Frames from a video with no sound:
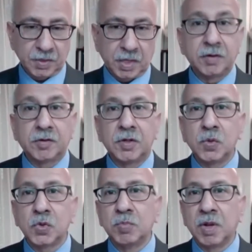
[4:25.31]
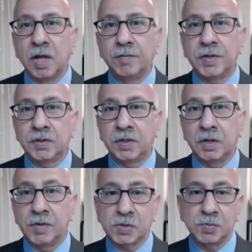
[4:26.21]
and introduce Malawi as an
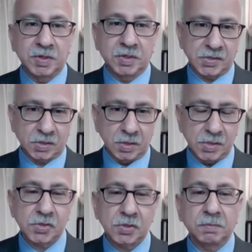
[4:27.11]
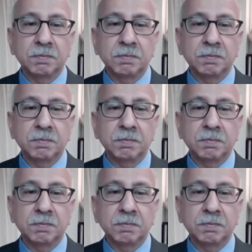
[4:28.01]
investment destination.